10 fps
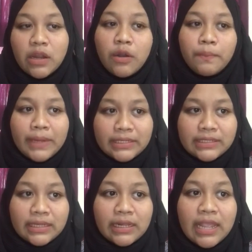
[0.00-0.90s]
or
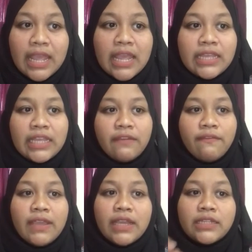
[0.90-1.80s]
pixel,
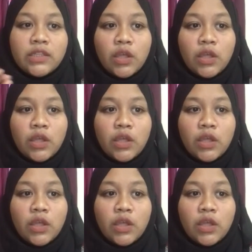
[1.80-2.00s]
giving a